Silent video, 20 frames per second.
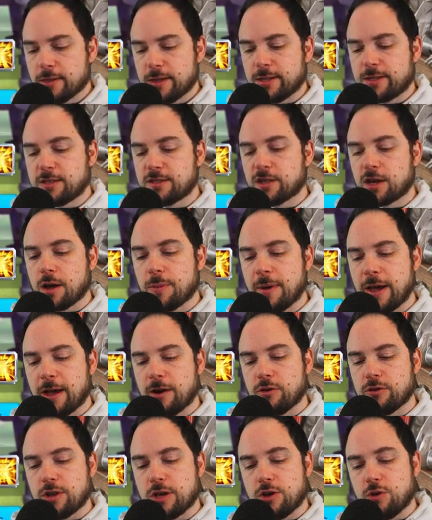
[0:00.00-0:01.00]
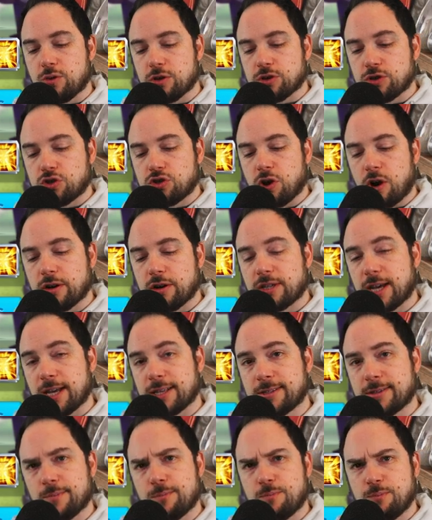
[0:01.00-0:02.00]
this is a commander that you can start to
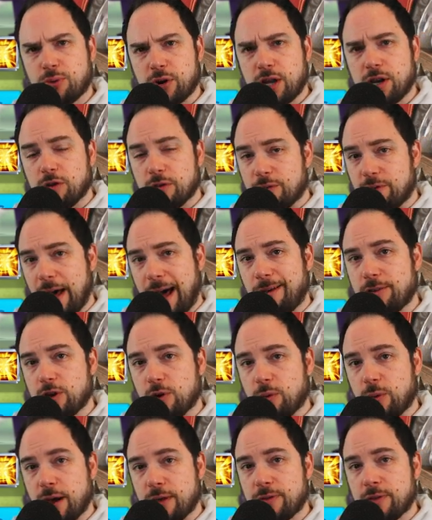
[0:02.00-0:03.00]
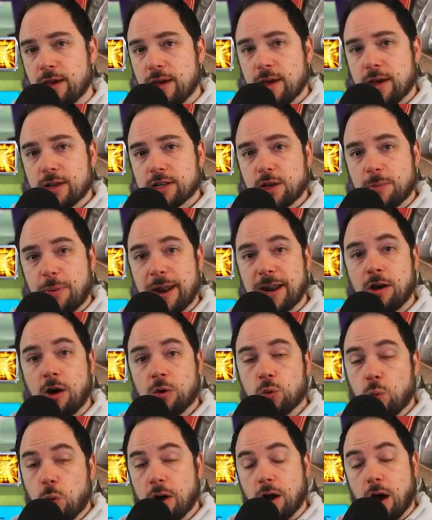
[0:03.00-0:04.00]
get some pretty good value with, depending
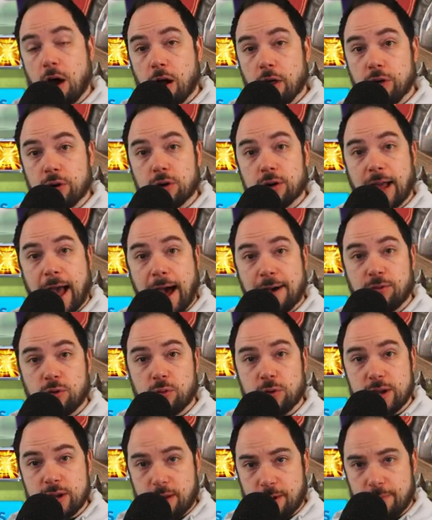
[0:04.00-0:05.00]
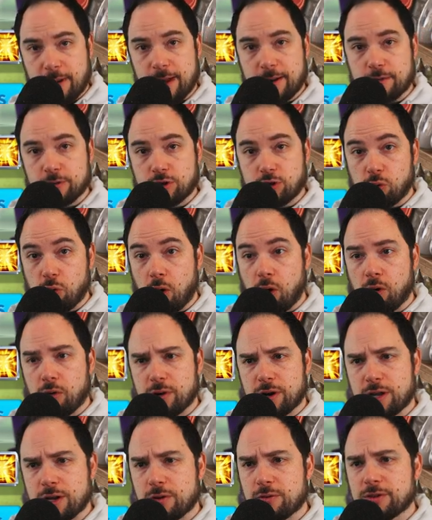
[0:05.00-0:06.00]
on what other cavalry commanders you're
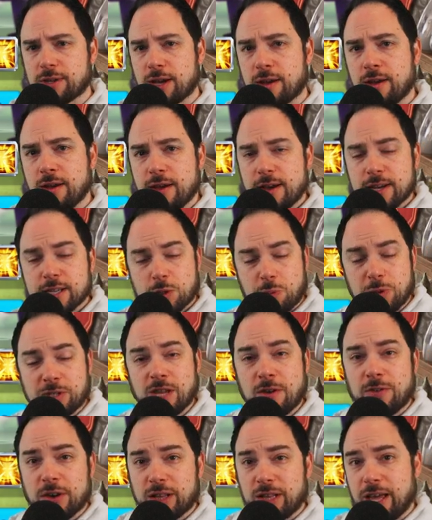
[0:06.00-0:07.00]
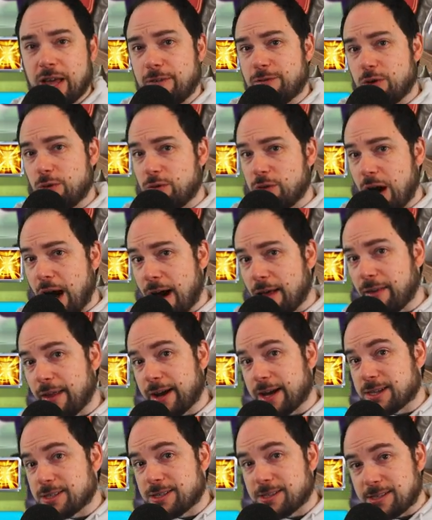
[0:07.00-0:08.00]
already using. Specifically, if you've got,
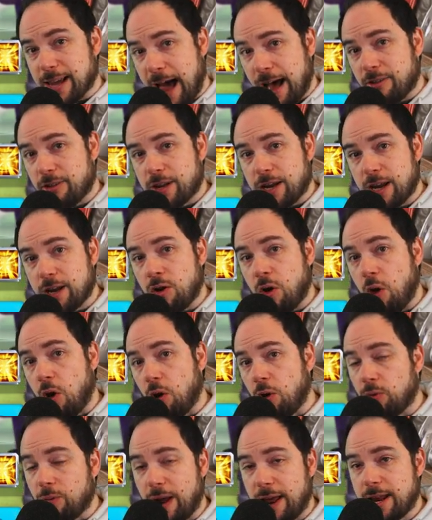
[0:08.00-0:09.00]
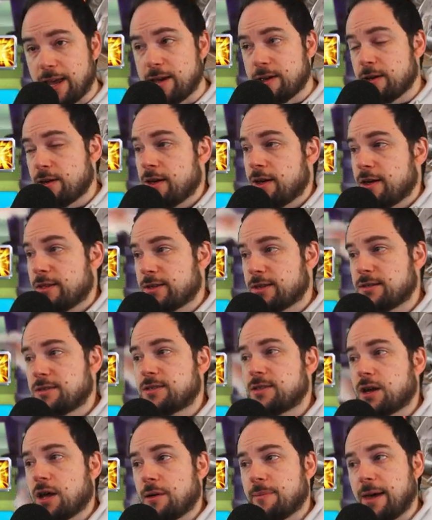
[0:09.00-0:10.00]
like, a Saladin already this
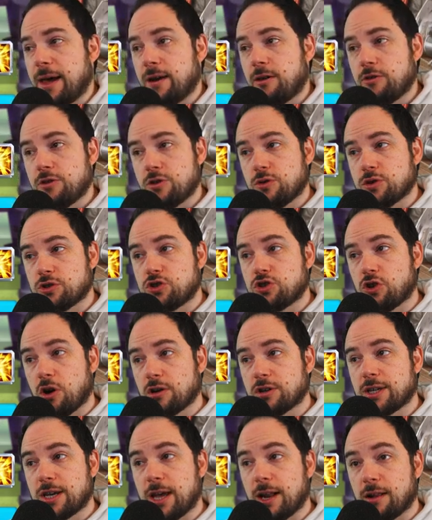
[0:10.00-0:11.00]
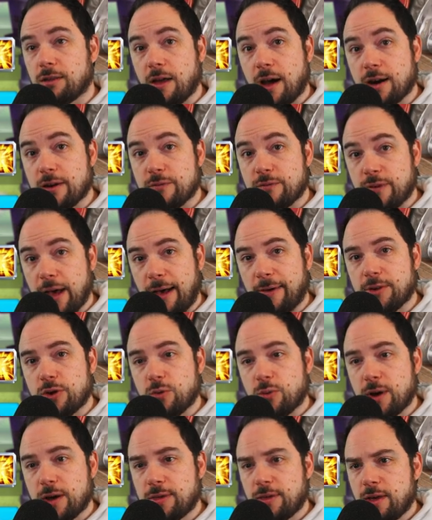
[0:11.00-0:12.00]
is a commander you could start to get a lot of
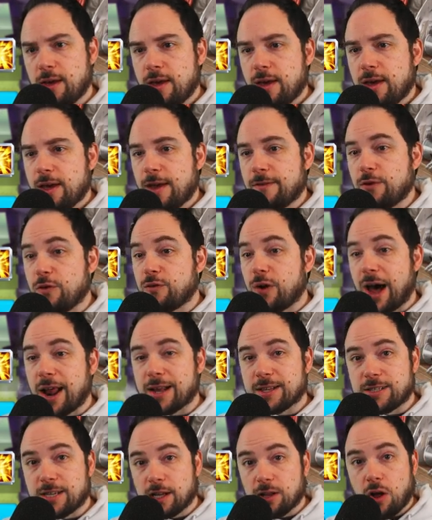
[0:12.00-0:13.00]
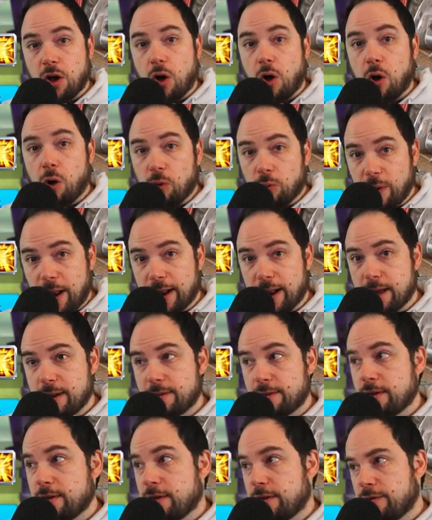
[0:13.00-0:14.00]
value with. If you've got Attila
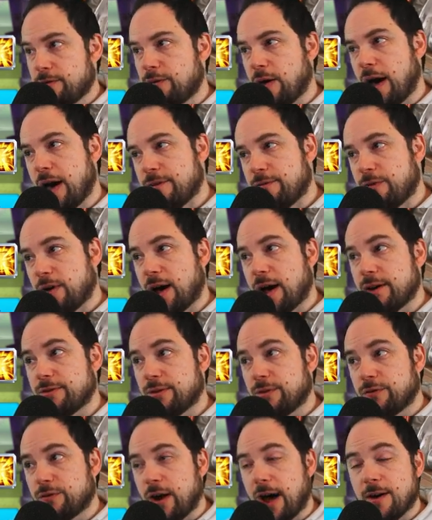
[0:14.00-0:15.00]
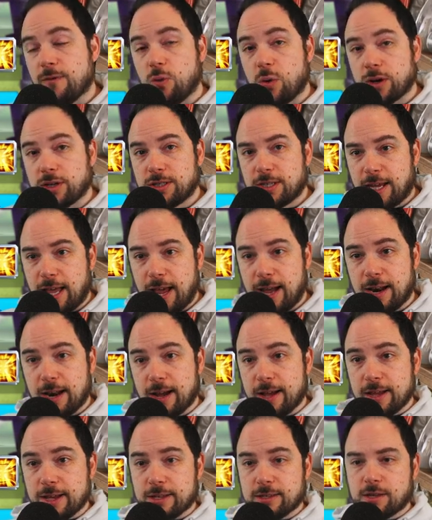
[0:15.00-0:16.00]
already, 5-5, 5-1
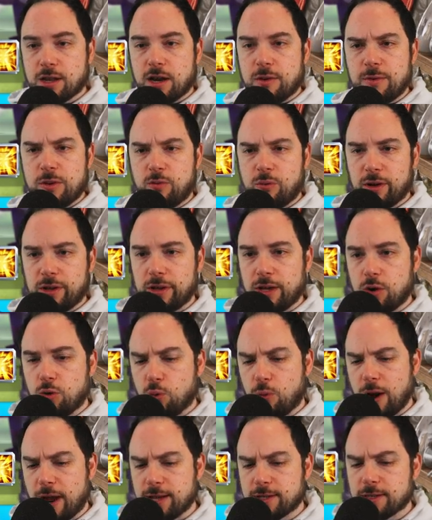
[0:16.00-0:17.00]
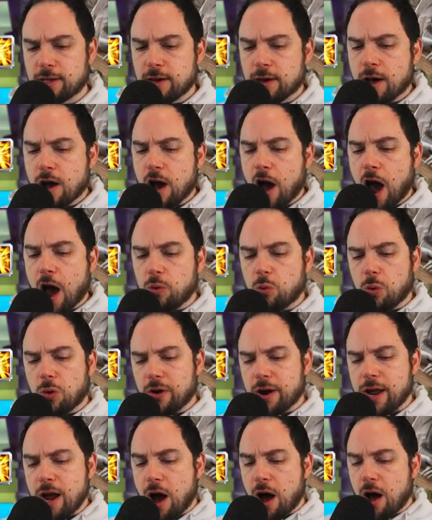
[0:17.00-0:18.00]
Takeda is going to be really great. I
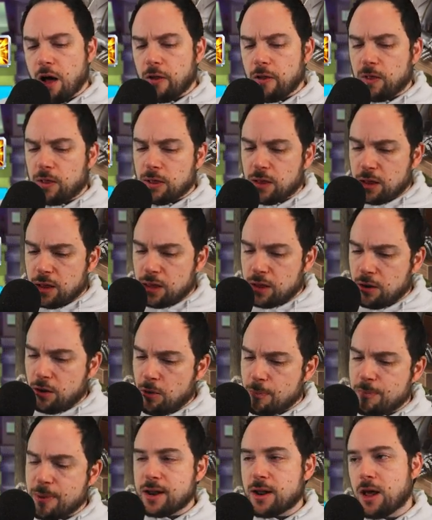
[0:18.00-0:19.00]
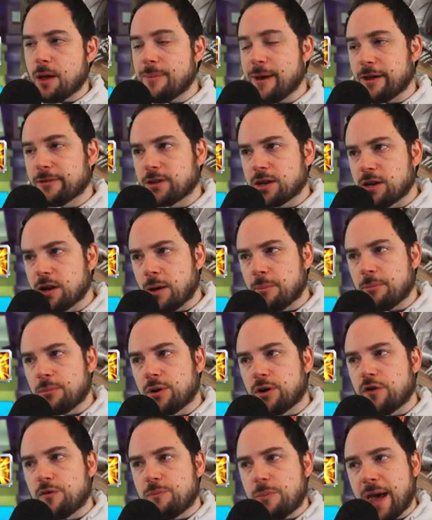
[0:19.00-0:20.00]
worry a little bit about the
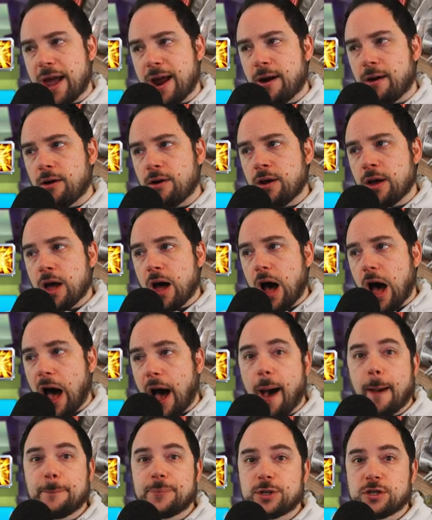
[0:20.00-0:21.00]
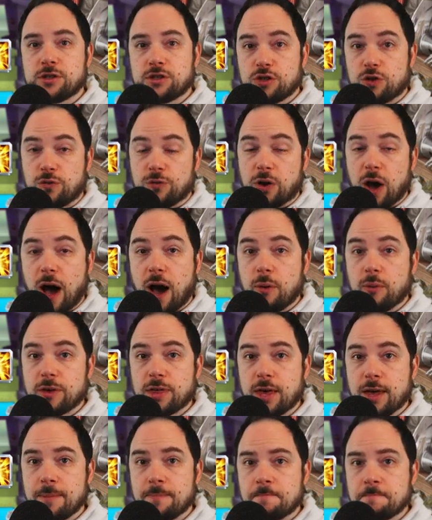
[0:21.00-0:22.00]
number of pair options you've got
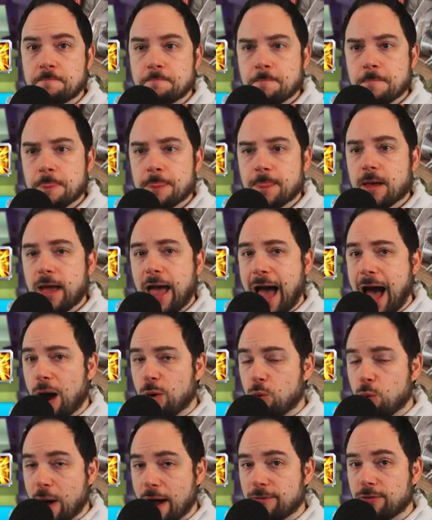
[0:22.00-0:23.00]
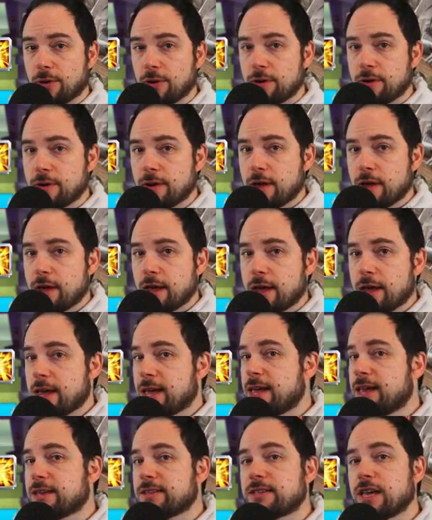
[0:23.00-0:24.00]
with him. However,
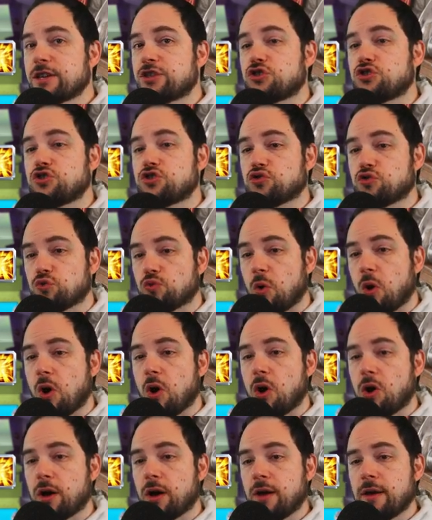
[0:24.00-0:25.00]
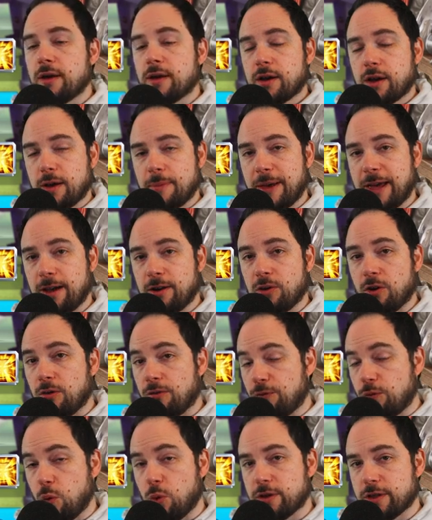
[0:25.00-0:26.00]
he is a strong
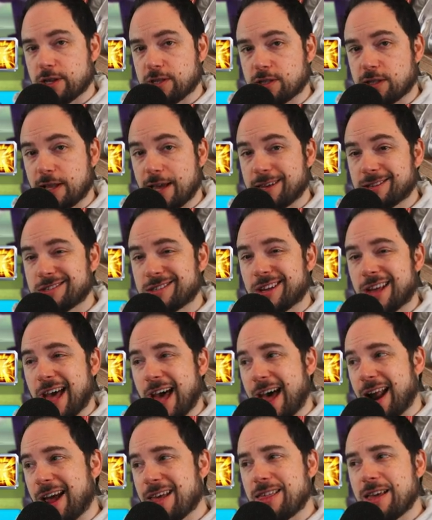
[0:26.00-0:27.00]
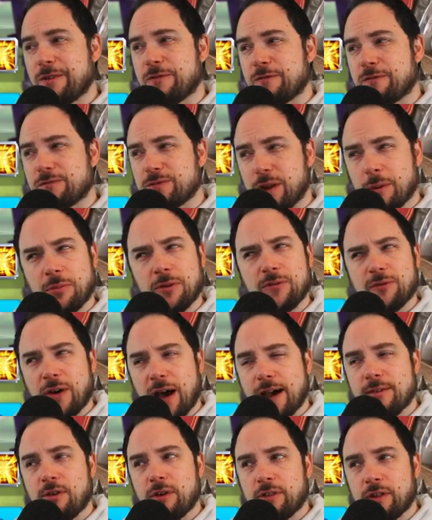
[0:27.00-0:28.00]
commander for this list, and I think number
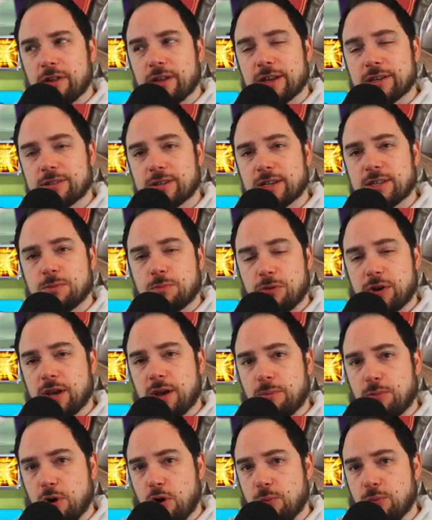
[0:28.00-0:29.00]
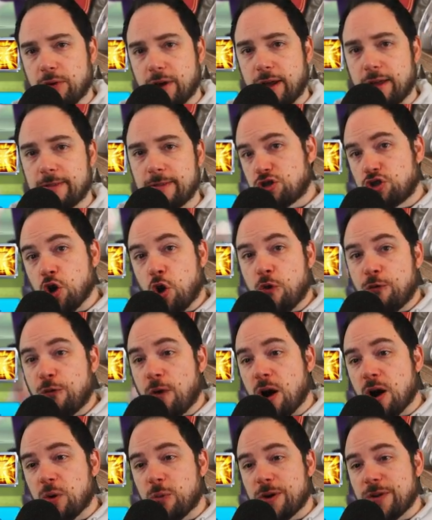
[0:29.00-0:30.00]
five on the list is pretty appropriate. So
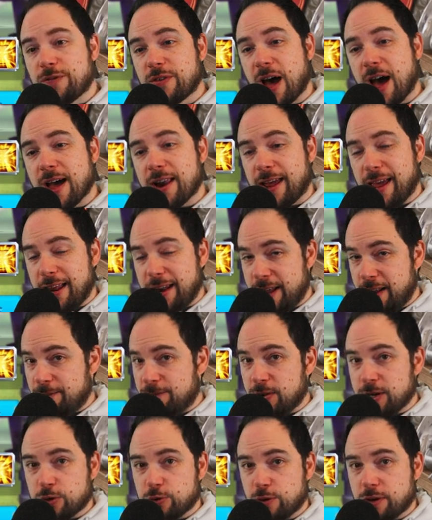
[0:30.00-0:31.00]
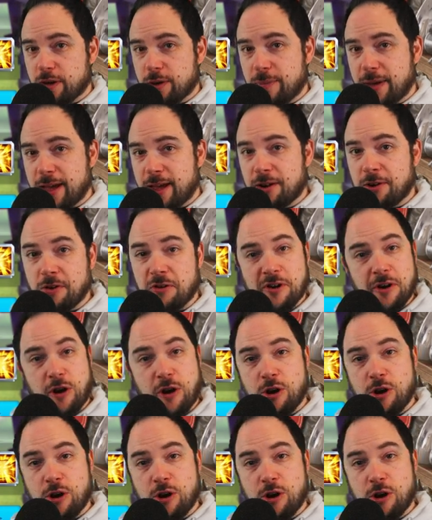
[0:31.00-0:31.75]
far, we've got an infantry commander, an